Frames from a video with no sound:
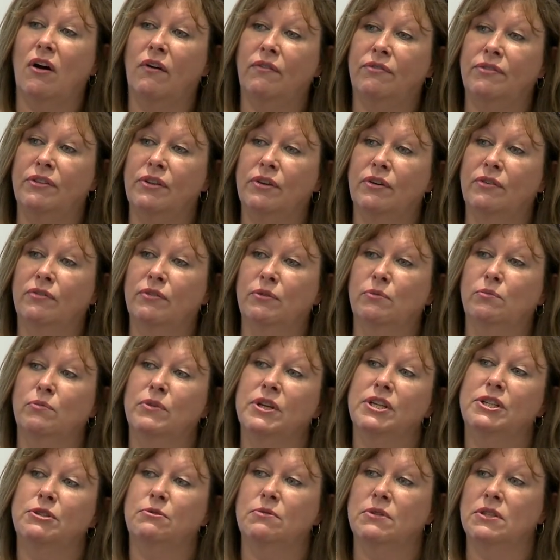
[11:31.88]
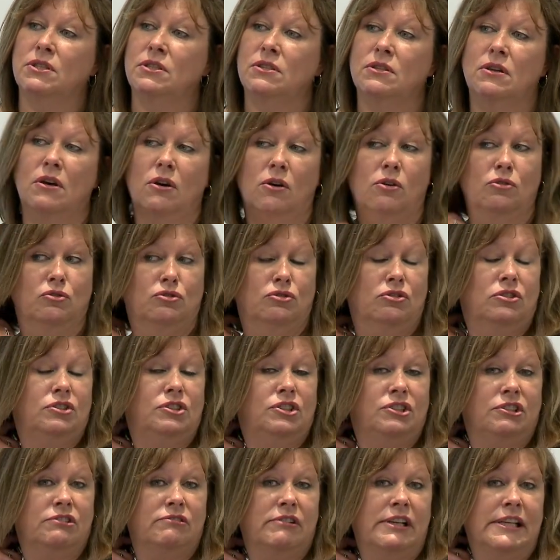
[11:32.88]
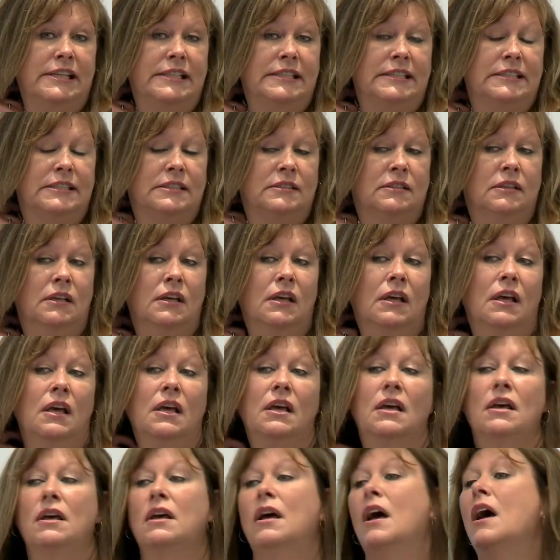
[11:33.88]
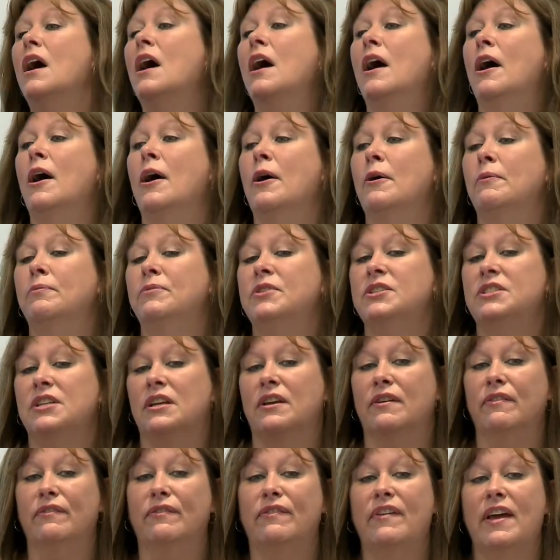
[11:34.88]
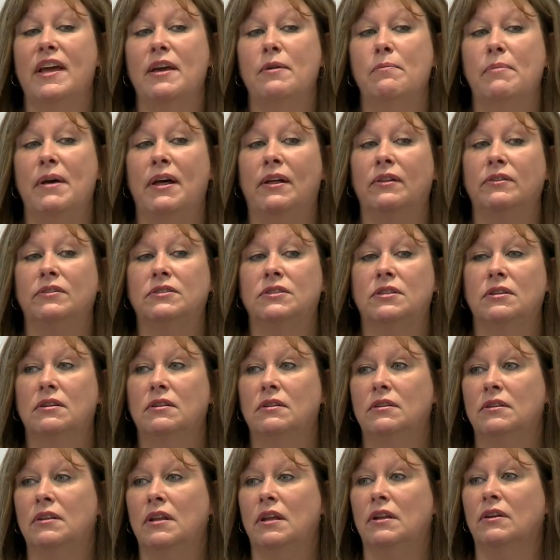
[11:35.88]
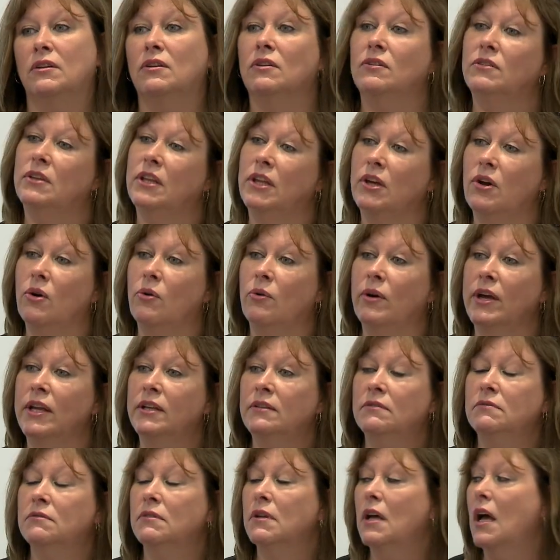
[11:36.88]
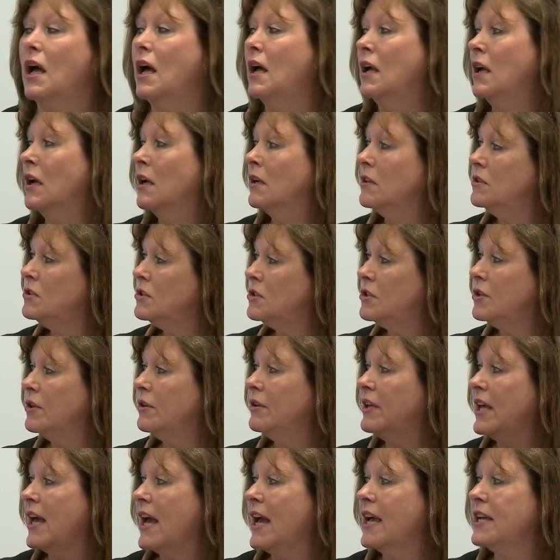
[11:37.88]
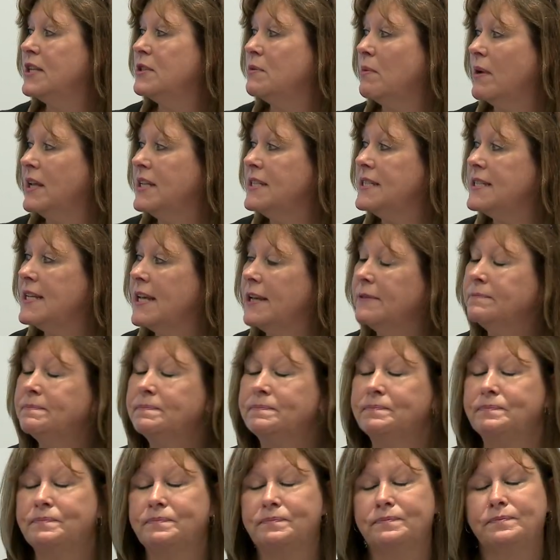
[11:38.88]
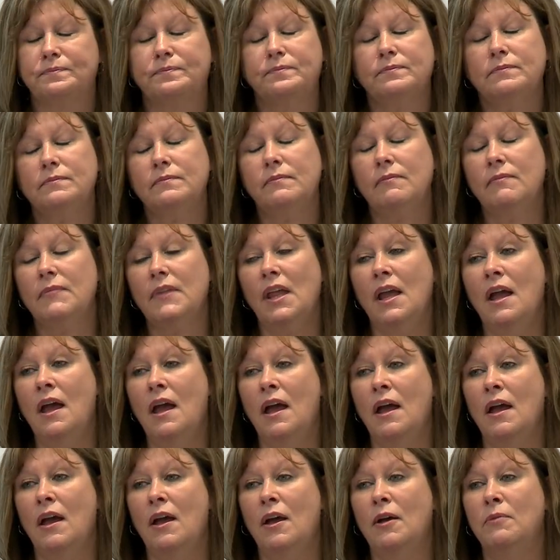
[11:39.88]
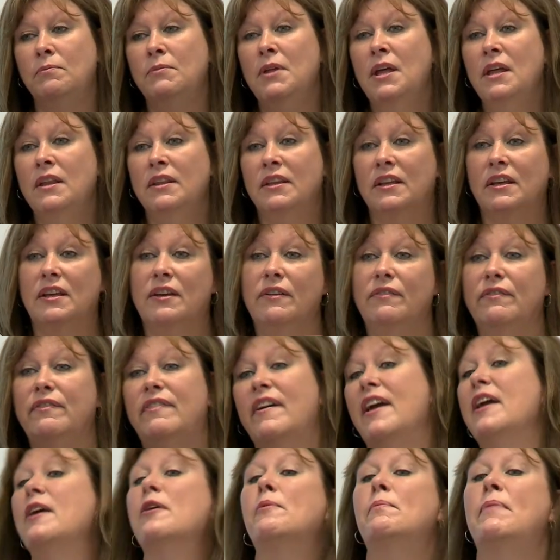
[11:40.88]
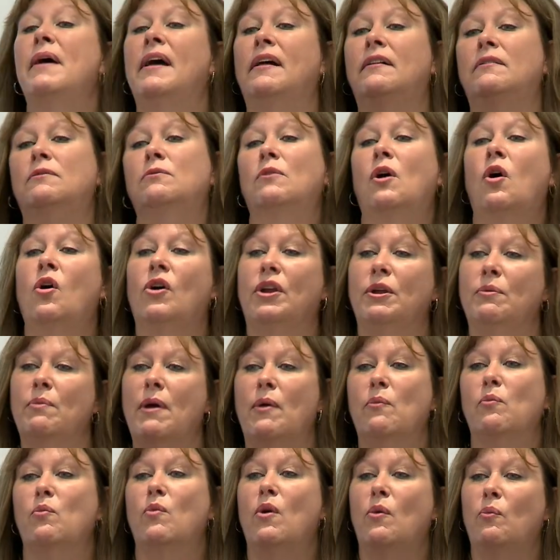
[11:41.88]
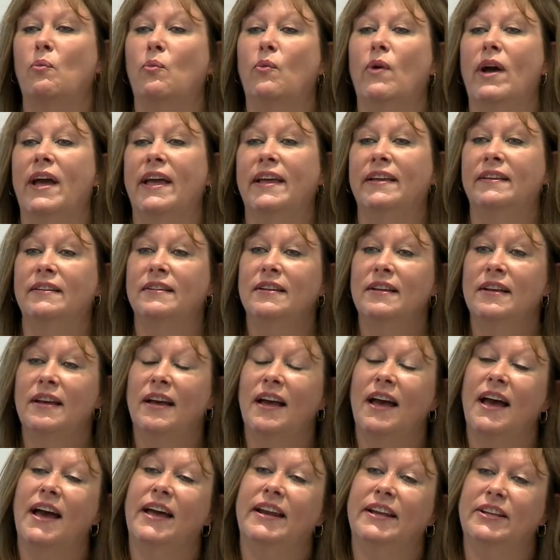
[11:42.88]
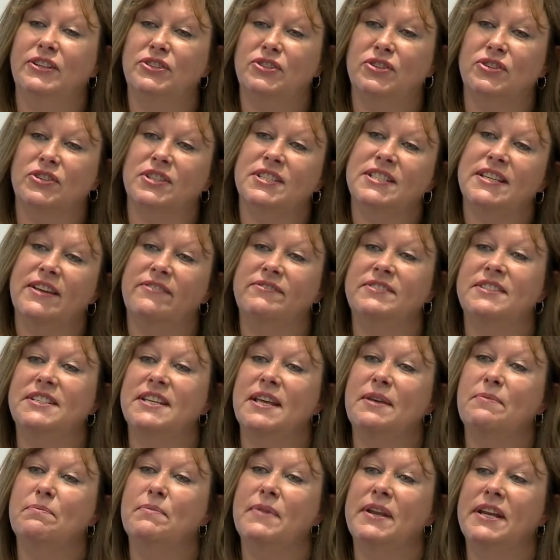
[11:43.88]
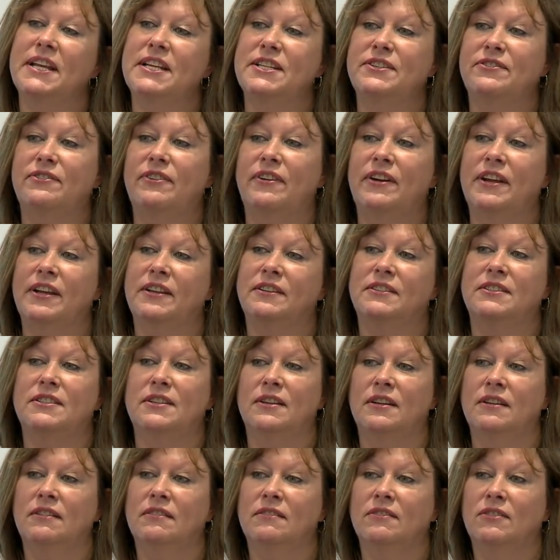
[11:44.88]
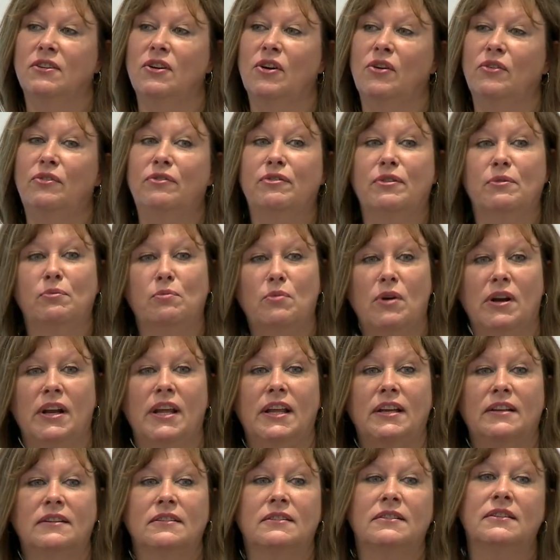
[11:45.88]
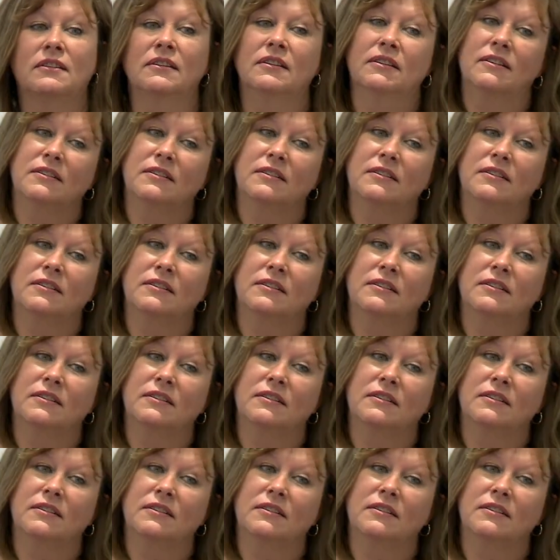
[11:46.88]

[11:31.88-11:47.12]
of the oven, which was 100 degrees. There's a conveyor belt that they go in. Two guys went in. The conveyor belt only went one way, and it took 17 minutes for it to go from one end